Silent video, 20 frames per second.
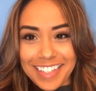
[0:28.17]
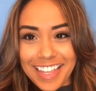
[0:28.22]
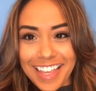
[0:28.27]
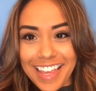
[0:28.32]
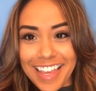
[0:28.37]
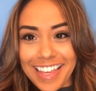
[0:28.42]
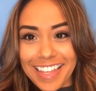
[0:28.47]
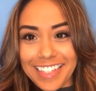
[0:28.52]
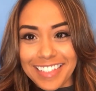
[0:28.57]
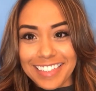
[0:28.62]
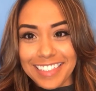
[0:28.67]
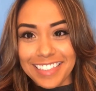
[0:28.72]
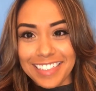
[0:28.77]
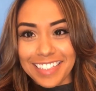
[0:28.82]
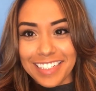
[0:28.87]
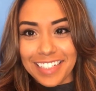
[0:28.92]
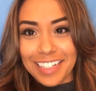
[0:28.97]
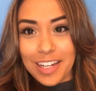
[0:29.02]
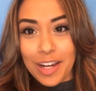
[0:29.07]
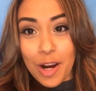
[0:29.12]
And
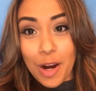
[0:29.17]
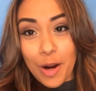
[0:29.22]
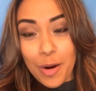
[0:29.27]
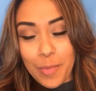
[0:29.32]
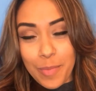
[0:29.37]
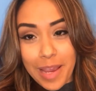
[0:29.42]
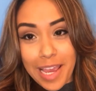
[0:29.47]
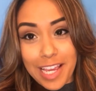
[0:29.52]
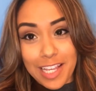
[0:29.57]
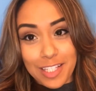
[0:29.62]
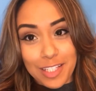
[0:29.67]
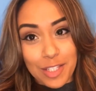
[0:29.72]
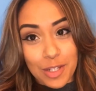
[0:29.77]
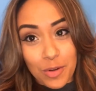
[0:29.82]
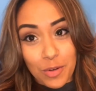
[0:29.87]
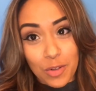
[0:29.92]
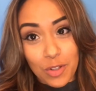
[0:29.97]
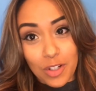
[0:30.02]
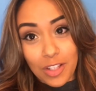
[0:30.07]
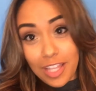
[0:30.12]
her bangs
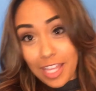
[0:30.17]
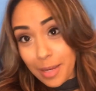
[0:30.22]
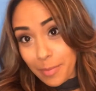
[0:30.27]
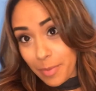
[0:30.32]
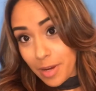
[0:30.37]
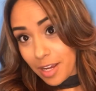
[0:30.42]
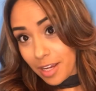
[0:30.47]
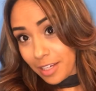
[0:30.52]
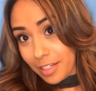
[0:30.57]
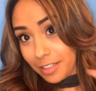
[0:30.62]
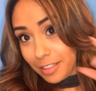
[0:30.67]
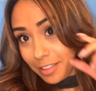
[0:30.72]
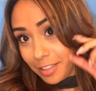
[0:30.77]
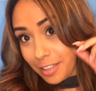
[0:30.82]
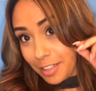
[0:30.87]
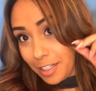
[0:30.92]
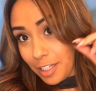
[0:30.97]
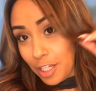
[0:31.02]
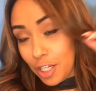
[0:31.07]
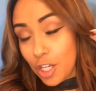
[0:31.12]
don't look like mine.
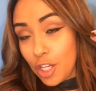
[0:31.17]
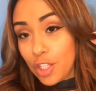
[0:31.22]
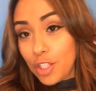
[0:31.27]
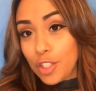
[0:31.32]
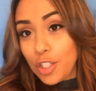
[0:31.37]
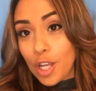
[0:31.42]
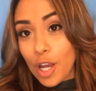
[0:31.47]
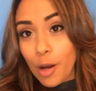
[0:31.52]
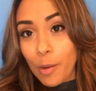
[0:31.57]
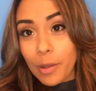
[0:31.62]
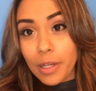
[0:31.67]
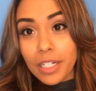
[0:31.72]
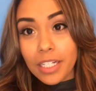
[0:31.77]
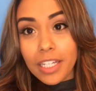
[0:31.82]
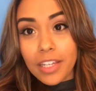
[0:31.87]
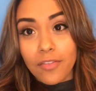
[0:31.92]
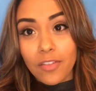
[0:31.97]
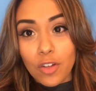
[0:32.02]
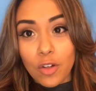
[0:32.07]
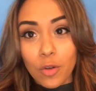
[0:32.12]
So I'm going to
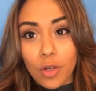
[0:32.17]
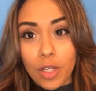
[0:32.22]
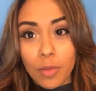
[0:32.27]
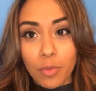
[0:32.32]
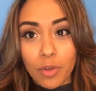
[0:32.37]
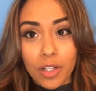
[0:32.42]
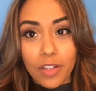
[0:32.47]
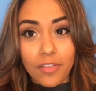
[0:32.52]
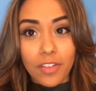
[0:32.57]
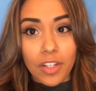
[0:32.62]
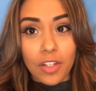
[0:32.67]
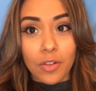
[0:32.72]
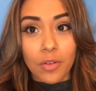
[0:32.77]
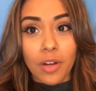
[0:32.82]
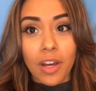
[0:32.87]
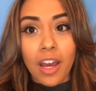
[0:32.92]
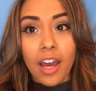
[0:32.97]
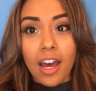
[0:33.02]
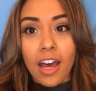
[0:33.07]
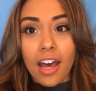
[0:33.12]
give you a quick preview
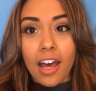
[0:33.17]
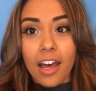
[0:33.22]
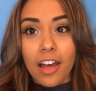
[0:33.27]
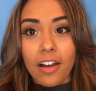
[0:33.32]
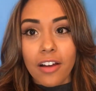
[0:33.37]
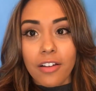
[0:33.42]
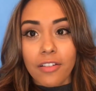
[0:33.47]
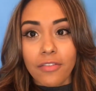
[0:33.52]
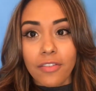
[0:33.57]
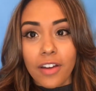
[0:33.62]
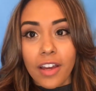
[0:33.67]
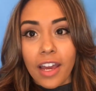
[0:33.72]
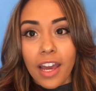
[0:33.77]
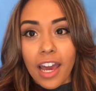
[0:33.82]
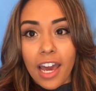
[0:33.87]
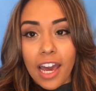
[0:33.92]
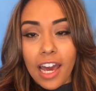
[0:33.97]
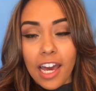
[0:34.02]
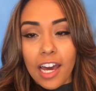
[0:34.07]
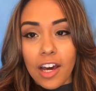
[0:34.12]
of
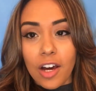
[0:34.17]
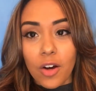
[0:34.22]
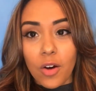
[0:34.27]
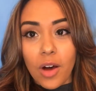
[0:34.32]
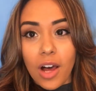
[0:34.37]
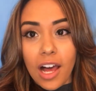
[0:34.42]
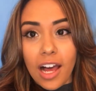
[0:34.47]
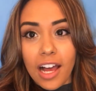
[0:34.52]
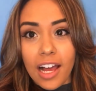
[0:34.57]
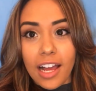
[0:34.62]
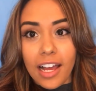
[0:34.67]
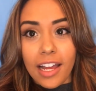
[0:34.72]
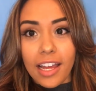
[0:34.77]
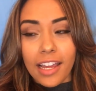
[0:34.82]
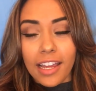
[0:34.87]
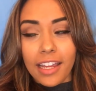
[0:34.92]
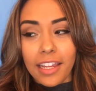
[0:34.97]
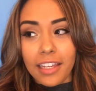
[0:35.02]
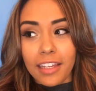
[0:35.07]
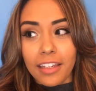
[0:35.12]
how
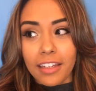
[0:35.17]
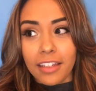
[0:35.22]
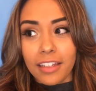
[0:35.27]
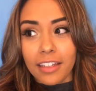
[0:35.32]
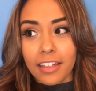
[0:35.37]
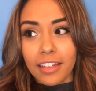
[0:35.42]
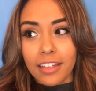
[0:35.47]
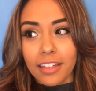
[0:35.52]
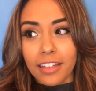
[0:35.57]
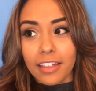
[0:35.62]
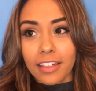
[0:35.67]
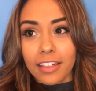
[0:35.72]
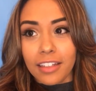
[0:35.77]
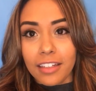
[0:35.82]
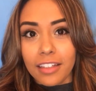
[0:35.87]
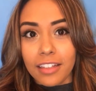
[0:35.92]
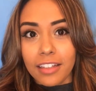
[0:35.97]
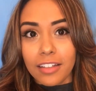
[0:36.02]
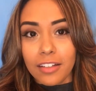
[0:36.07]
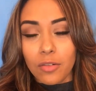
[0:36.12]
my
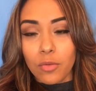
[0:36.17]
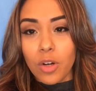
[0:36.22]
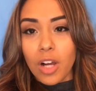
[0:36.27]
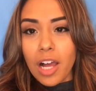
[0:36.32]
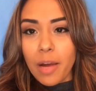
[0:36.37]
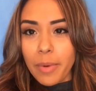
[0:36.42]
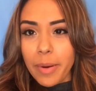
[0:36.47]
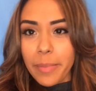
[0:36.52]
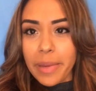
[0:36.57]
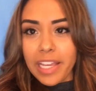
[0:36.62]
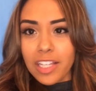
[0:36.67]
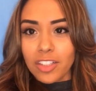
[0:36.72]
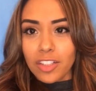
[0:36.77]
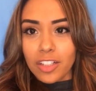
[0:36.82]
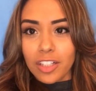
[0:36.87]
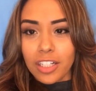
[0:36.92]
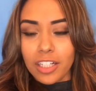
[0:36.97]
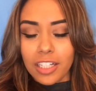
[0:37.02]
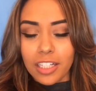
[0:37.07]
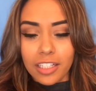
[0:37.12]
bangs are
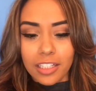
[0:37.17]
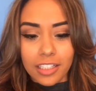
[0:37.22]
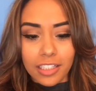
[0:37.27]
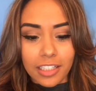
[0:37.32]
cut.